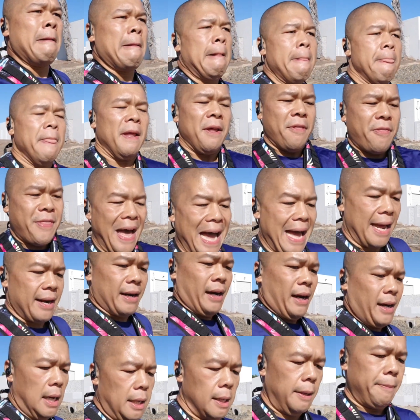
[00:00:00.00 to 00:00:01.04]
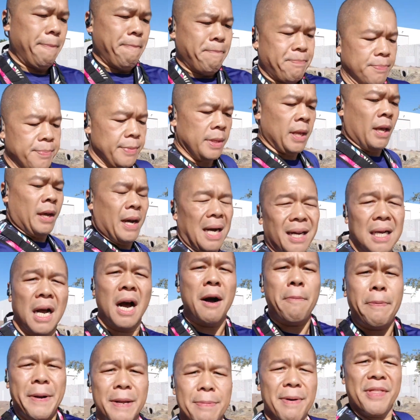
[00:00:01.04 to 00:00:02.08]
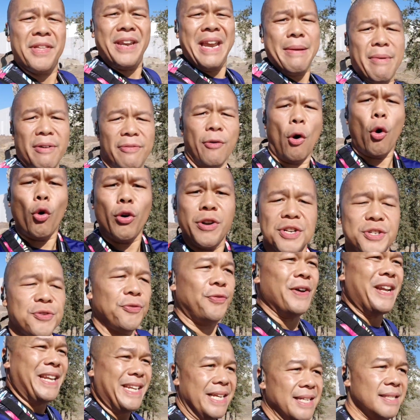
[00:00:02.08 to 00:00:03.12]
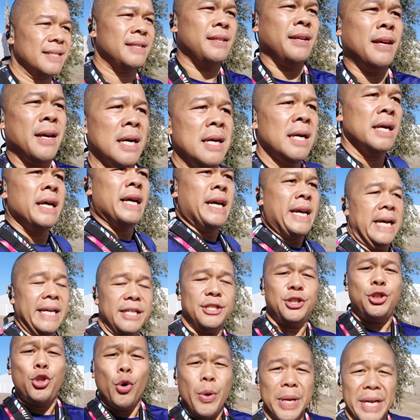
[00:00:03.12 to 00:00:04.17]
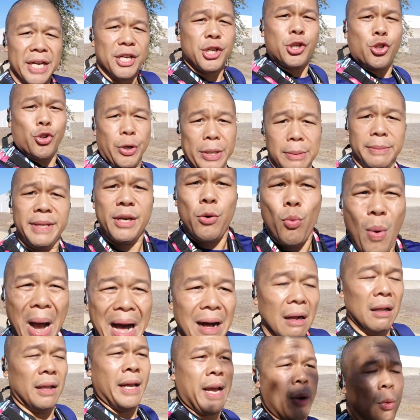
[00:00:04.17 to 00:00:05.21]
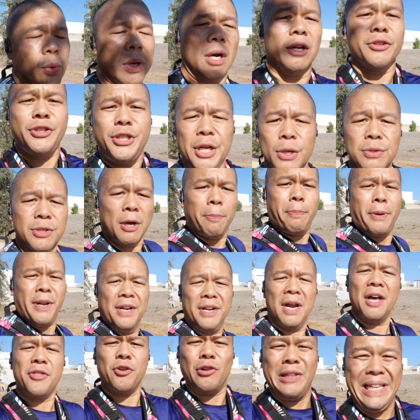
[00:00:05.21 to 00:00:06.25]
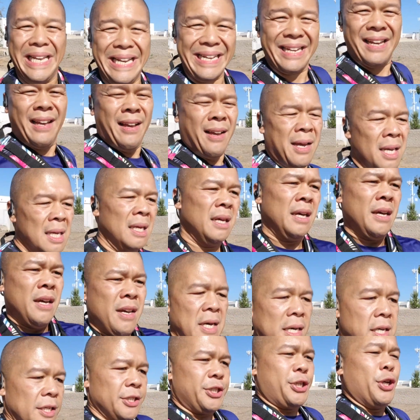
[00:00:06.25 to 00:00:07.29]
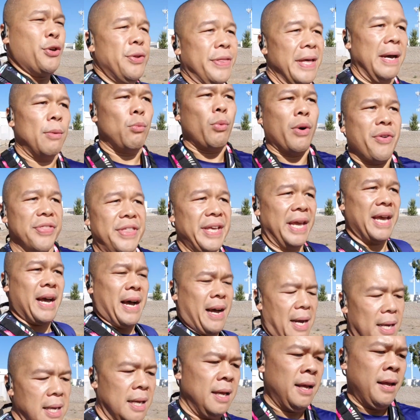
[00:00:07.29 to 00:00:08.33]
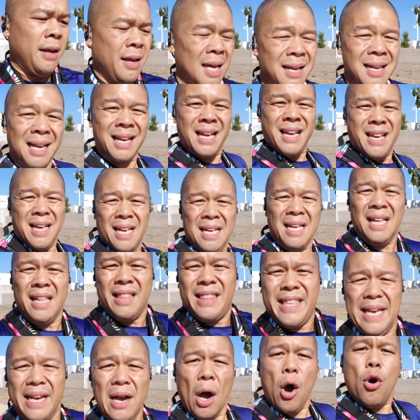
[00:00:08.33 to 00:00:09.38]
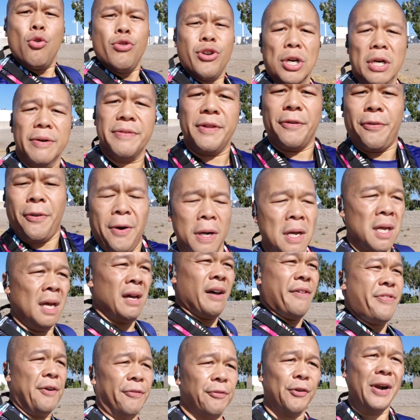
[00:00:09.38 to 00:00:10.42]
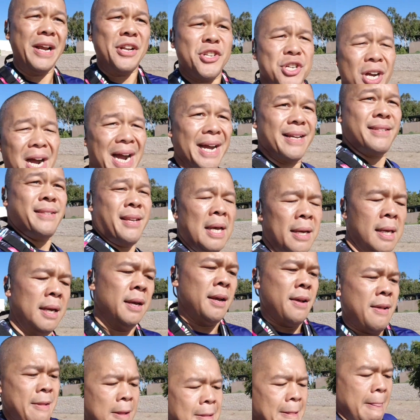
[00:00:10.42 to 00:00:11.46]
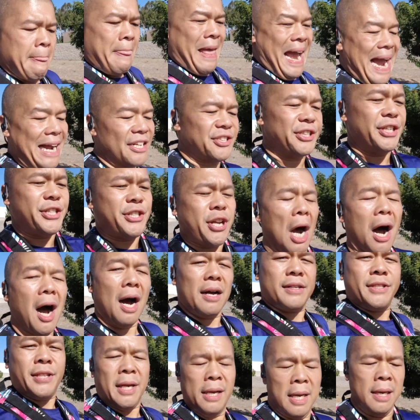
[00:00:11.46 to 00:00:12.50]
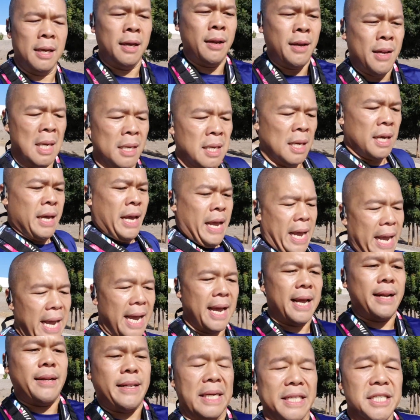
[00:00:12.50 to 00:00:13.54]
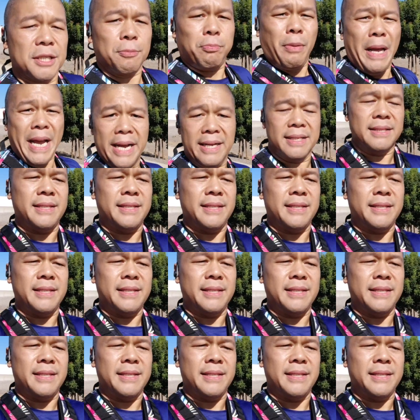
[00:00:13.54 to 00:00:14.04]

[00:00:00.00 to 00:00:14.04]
that a company by the name of Orange Fitness is doing extremely well. And what I'll do is I'll put another link to them where the owner of the franchise actually talks and explains